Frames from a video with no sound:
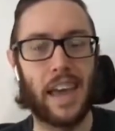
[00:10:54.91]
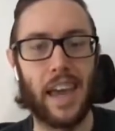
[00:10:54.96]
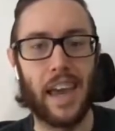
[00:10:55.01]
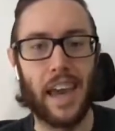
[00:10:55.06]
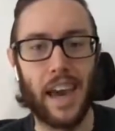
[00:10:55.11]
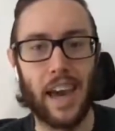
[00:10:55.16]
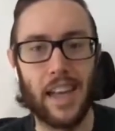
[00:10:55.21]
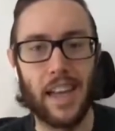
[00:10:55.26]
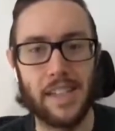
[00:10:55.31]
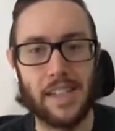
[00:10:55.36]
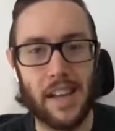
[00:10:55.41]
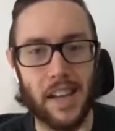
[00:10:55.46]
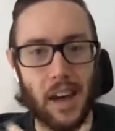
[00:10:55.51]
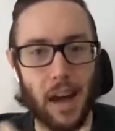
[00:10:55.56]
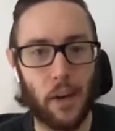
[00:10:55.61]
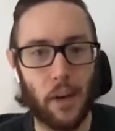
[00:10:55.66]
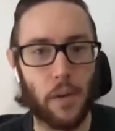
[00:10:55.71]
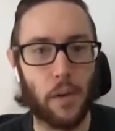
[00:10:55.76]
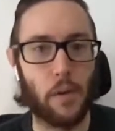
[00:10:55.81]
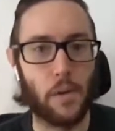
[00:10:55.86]
and
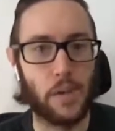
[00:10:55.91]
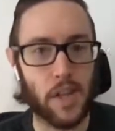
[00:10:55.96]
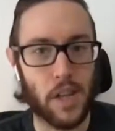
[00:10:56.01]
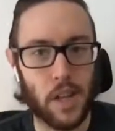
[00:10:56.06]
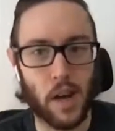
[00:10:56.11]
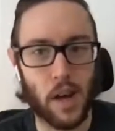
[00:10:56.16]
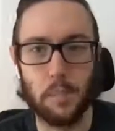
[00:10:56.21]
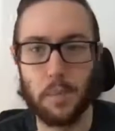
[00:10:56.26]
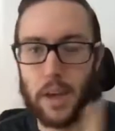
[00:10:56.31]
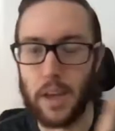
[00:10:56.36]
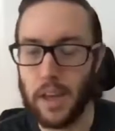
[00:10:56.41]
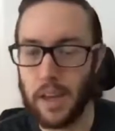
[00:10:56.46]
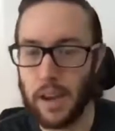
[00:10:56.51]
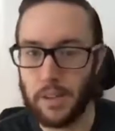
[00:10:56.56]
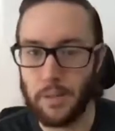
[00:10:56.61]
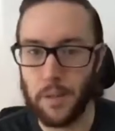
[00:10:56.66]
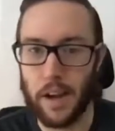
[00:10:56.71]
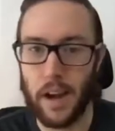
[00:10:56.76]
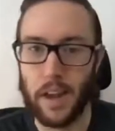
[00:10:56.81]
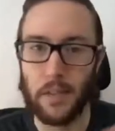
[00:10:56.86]
how there was a company, and
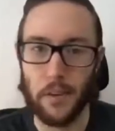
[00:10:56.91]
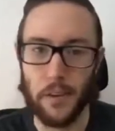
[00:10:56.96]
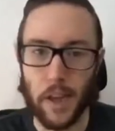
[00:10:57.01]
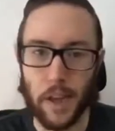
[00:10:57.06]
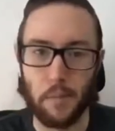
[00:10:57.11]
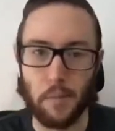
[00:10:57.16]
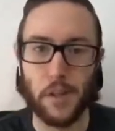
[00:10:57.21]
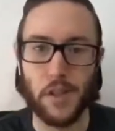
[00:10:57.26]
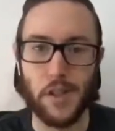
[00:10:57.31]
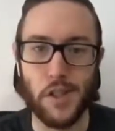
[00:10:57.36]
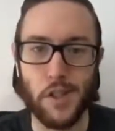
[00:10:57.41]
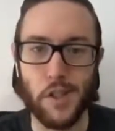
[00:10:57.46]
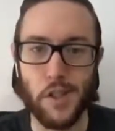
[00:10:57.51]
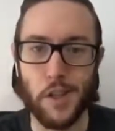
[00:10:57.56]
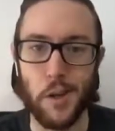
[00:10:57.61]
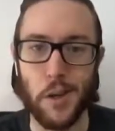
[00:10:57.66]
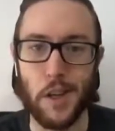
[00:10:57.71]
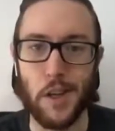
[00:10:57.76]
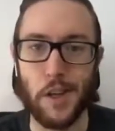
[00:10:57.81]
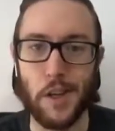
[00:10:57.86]
I forgot their name, which
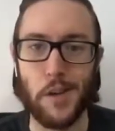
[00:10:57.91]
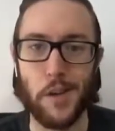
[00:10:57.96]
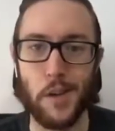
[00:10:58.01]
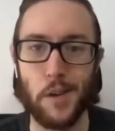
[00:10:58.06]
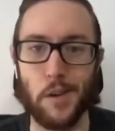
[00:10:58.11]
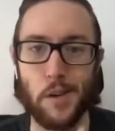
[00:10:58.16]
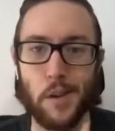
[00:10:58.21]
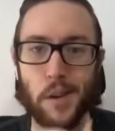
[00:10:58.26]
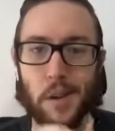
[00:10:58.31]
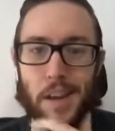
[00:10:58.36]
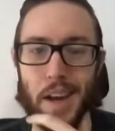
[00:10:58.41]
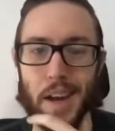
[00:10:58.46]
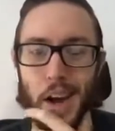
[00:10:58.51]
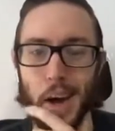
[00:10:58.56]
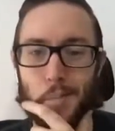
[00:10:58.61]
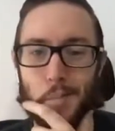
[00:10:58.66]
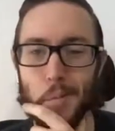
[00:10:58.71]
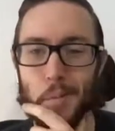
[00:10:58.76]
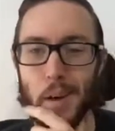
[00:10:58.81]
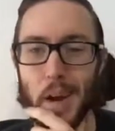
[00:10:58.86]
you can you can
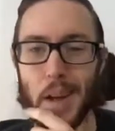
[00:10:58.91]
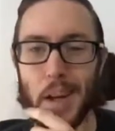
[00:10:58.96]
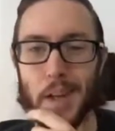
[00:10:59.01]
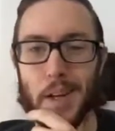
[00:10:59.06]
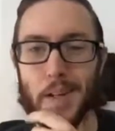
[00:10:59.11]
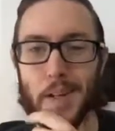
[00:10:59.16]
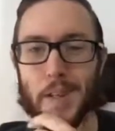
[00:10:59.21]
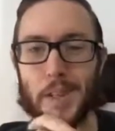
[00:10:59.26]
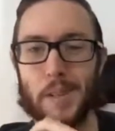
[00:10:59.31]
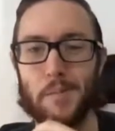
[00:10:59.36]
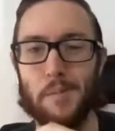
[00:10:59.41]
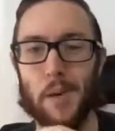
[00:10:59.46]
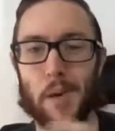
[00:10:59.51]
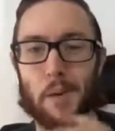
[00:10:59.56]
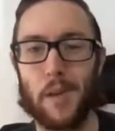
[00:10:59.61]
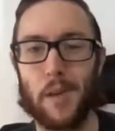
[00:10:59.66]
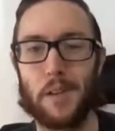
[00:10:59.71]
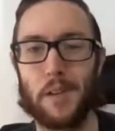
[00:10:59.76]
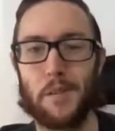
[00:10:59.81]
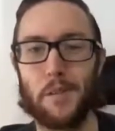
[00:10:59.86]
uh, provide here in just a
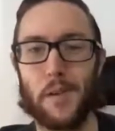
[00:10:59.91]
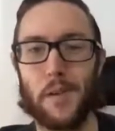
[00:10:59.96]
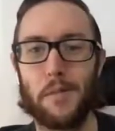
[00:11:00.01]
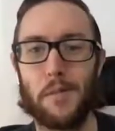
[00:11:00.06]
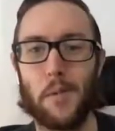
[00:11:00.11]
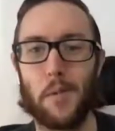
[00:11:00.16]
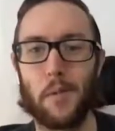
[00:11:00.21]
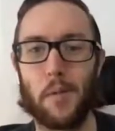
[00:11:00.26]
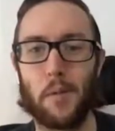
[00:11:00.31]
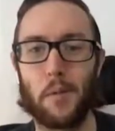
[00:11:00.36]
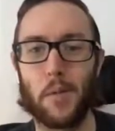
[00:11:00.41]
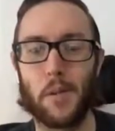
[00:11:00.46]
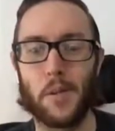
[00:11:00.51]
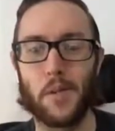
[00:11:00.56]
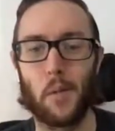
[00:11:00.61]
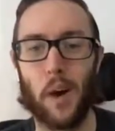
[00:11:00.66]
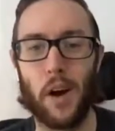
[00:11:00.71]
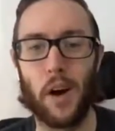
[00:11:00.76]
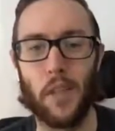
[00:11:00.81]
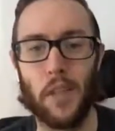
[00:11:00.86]
moment if if you remember
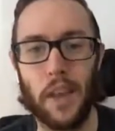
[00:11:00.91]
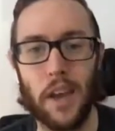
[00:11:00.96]
as well,